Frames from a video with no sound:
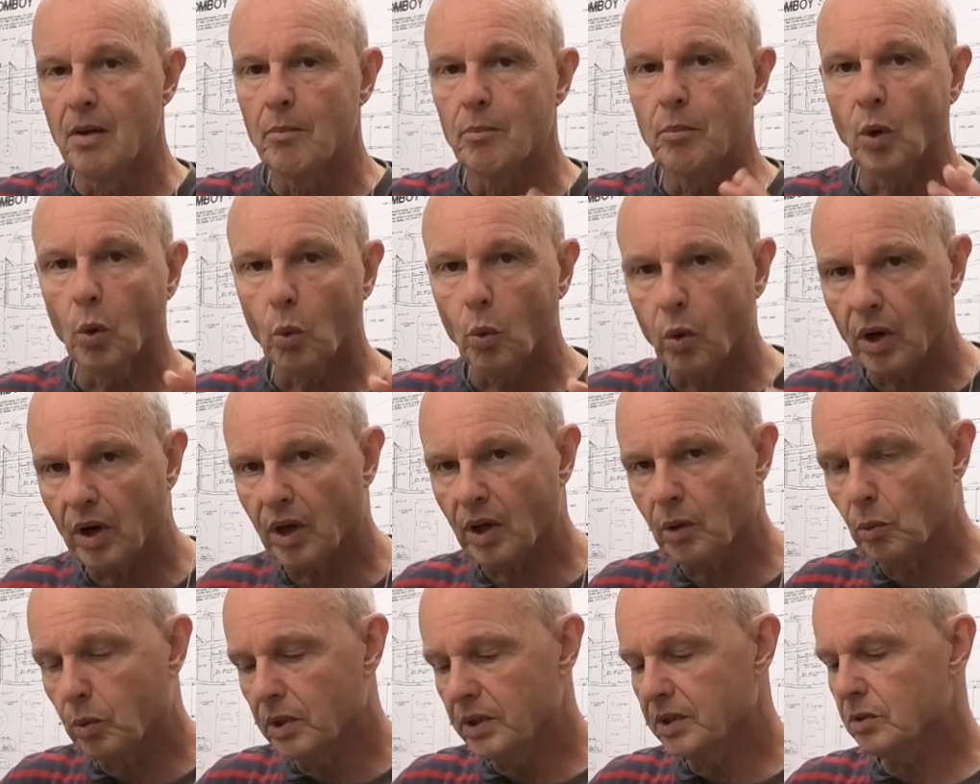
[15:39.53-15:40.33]
but what
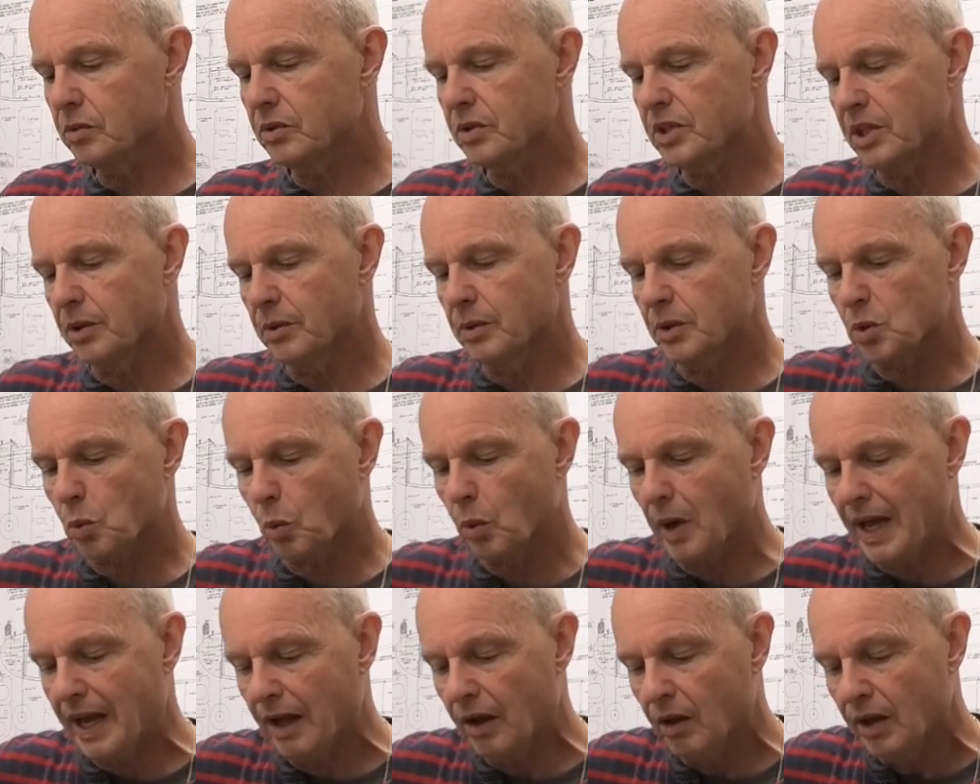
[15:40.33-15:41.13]
I will do as
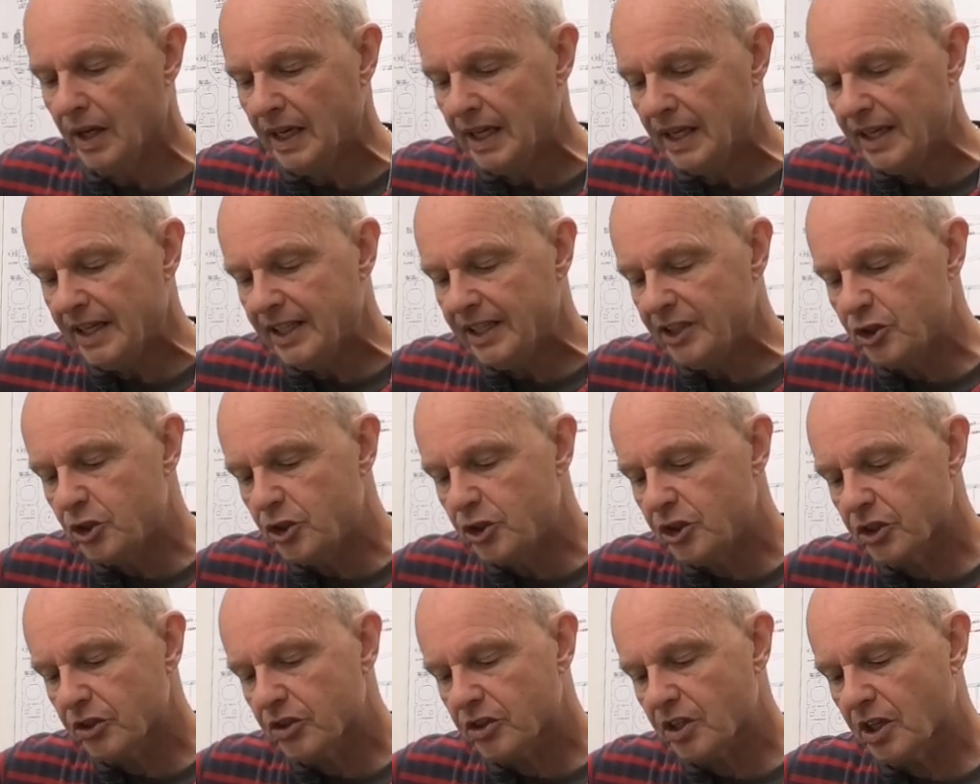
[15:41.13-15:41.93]
well is
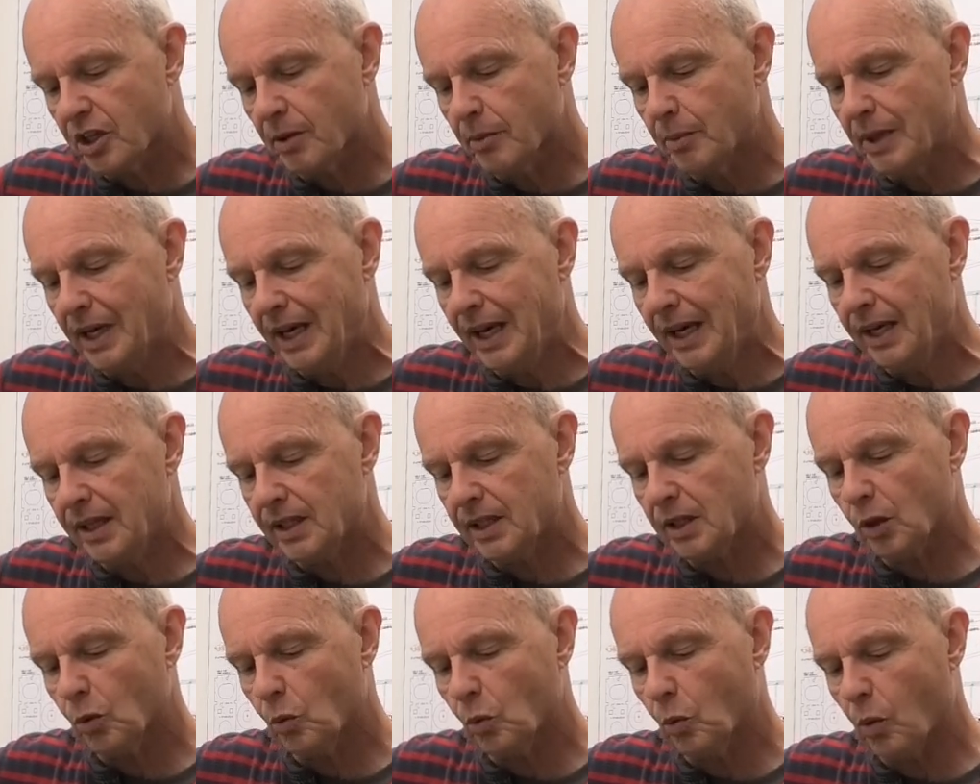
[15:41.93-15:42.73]
just come a
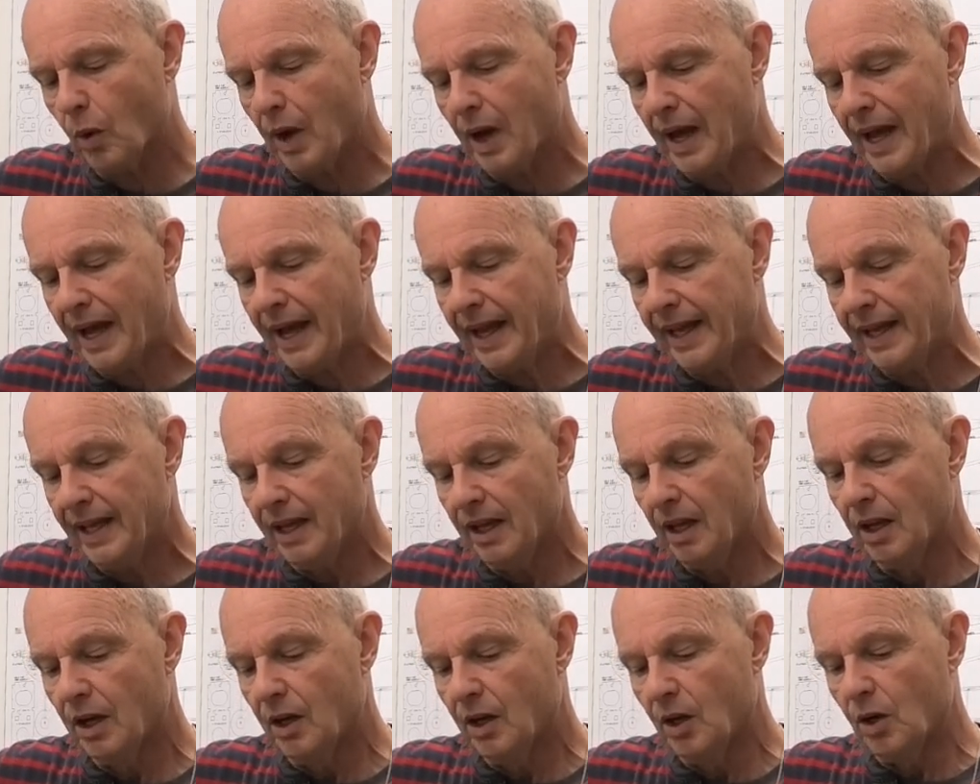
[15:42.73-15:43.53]
little way
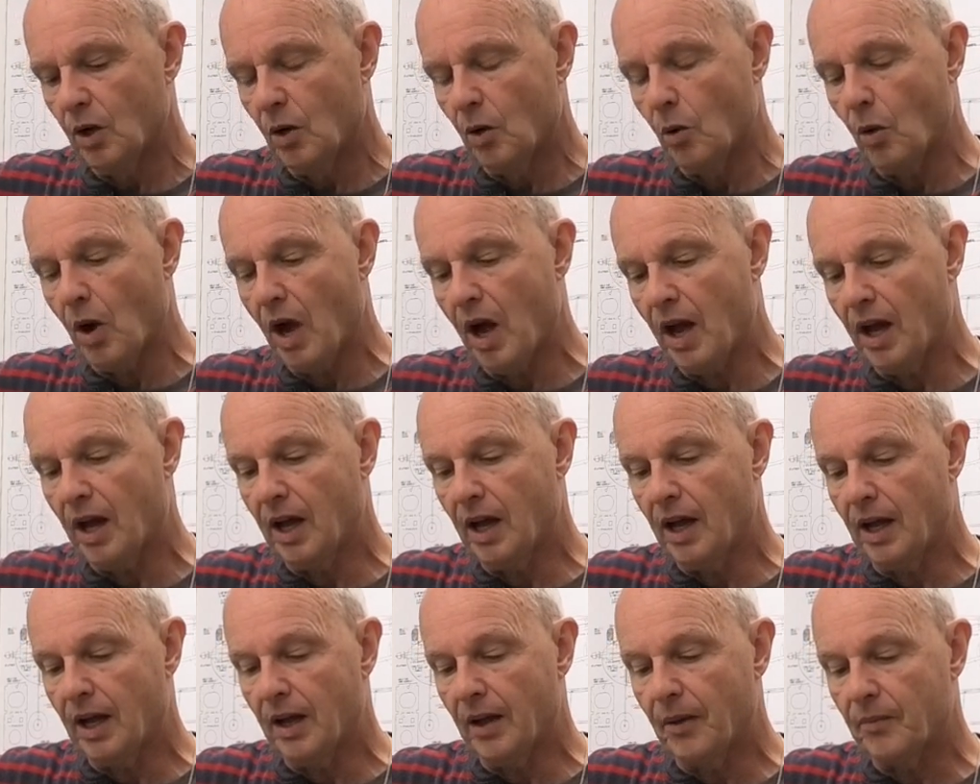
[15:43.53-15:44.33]

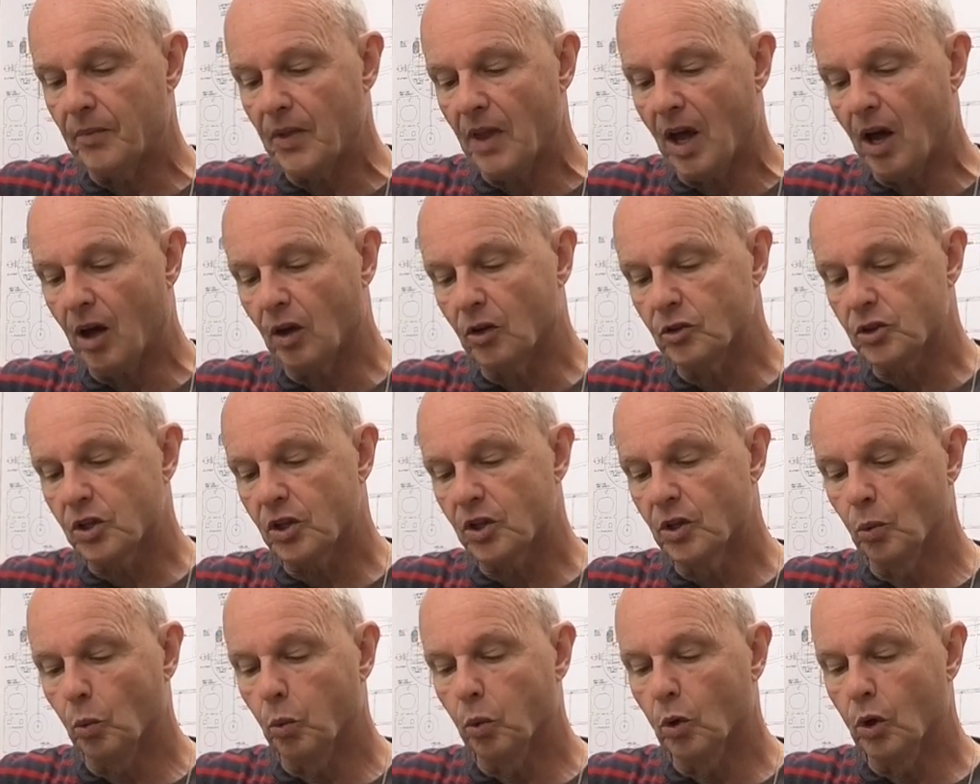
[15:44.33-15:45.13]
uh,
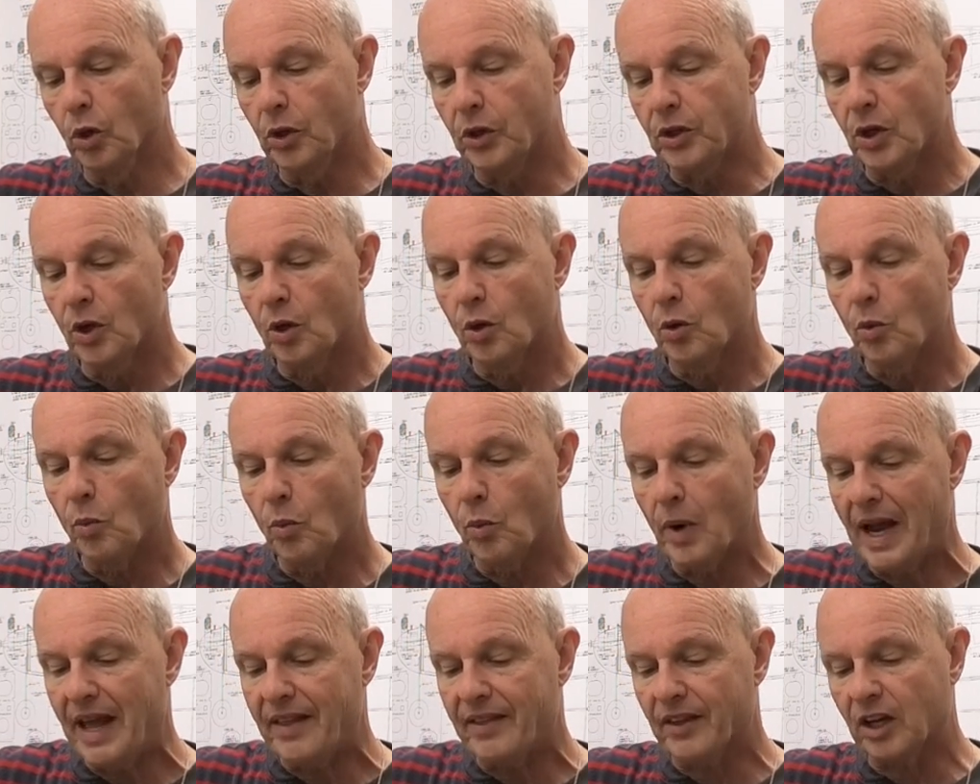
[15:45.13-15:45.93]
onto the wood
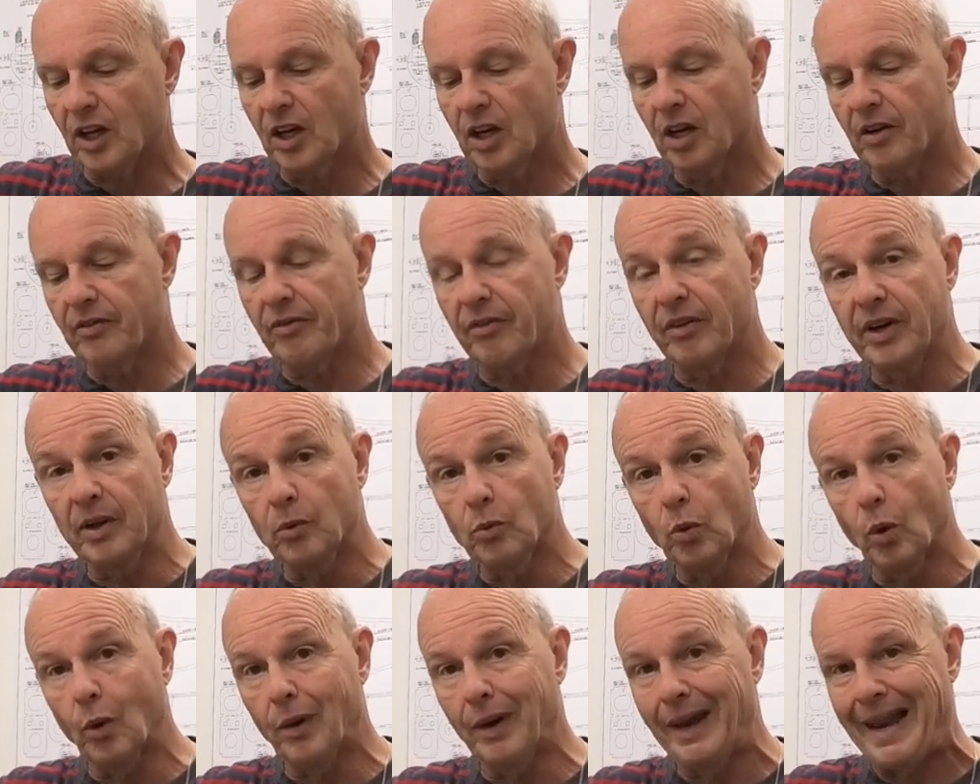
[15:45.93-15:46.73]
where the covering
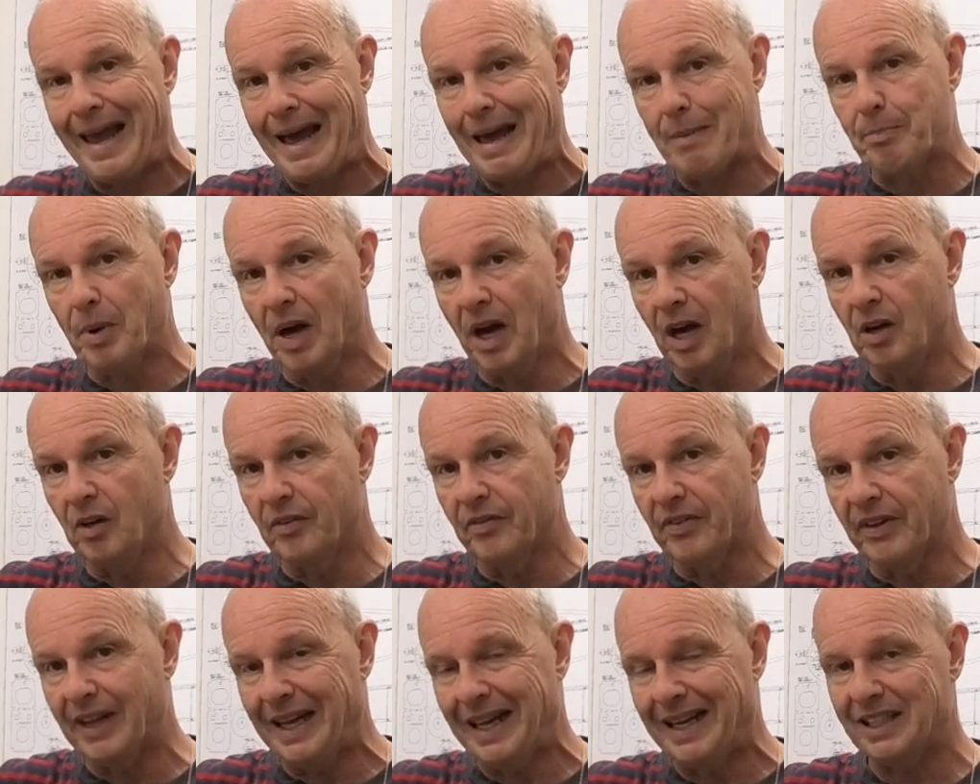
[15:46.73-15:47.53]
will lap
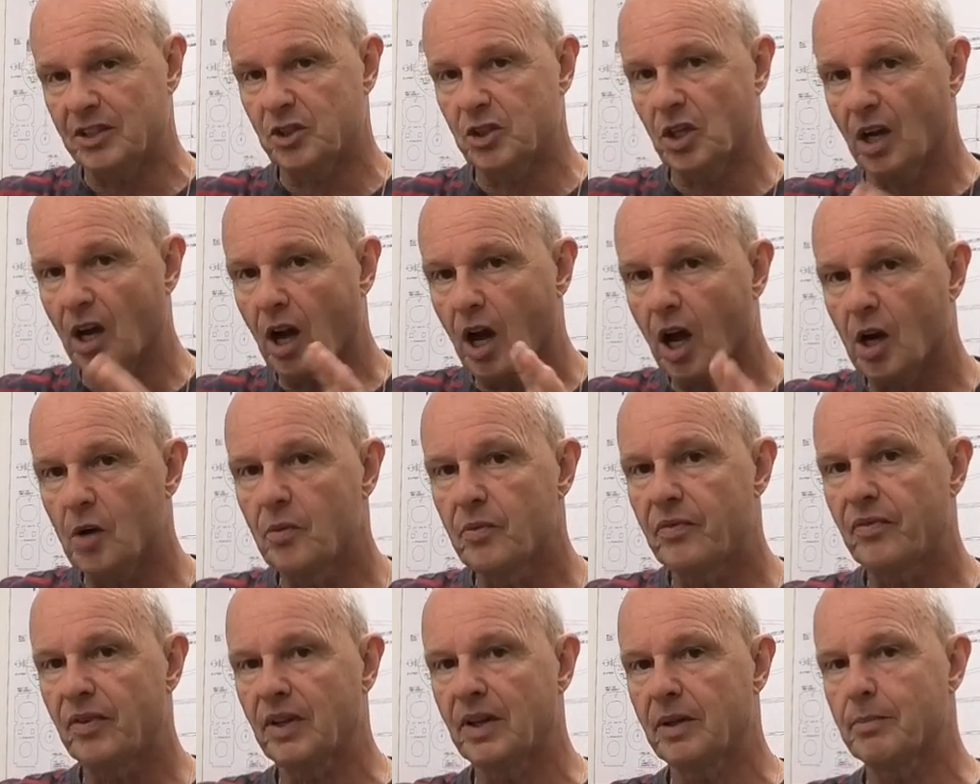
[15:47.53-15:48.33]
over that to
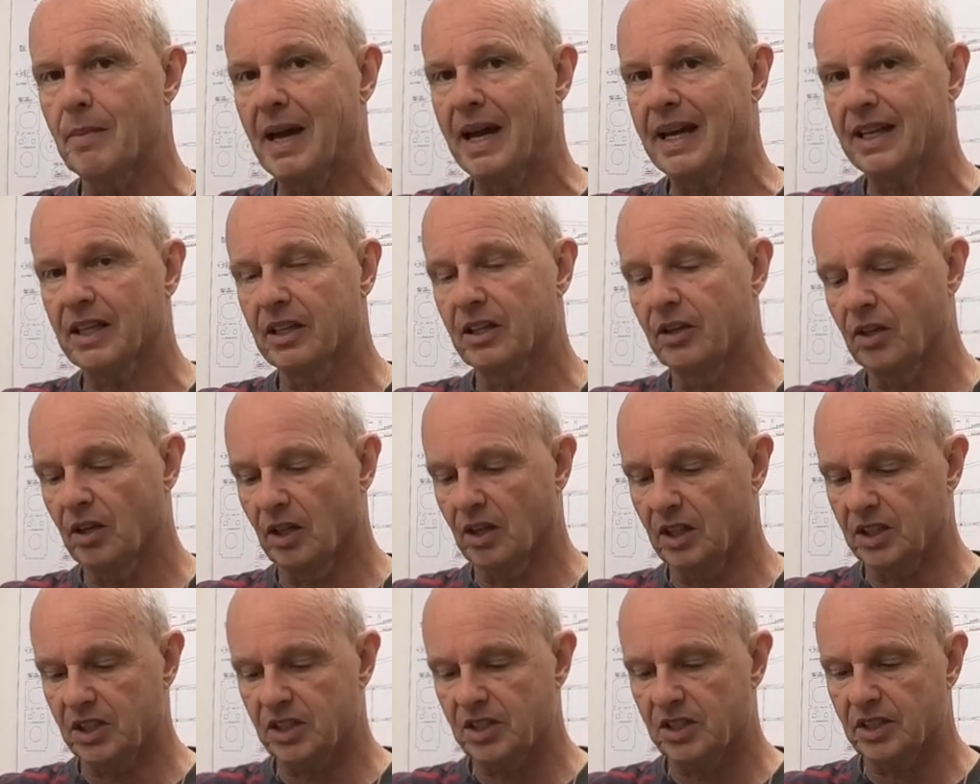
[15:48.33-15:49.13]
hopefully make a
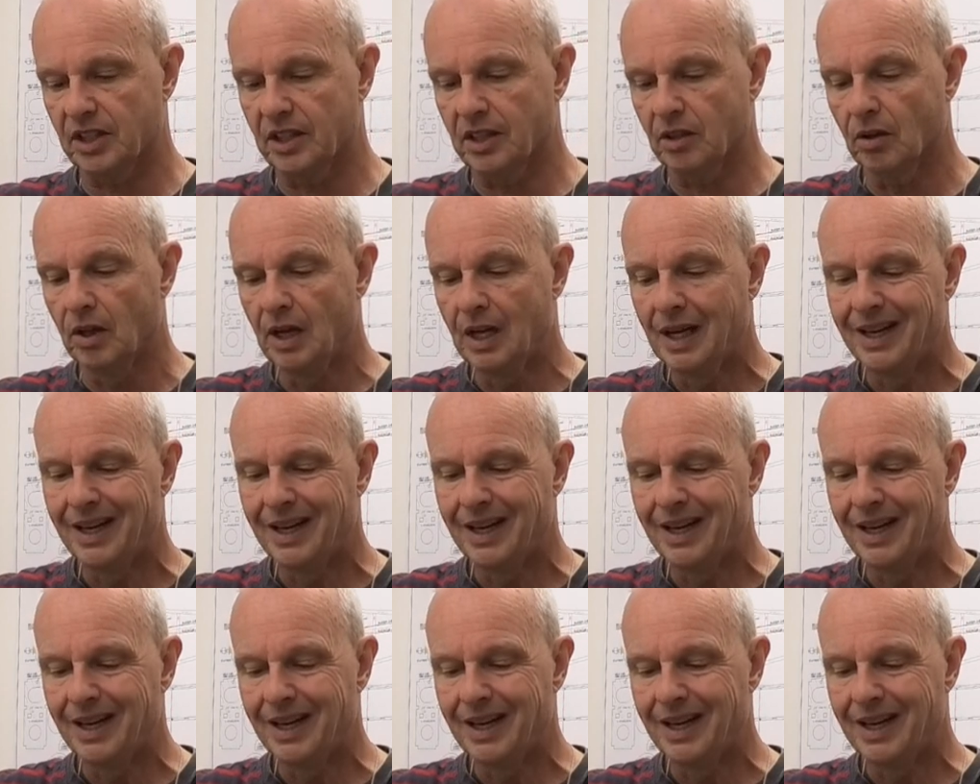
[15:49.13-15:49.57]
nice seal.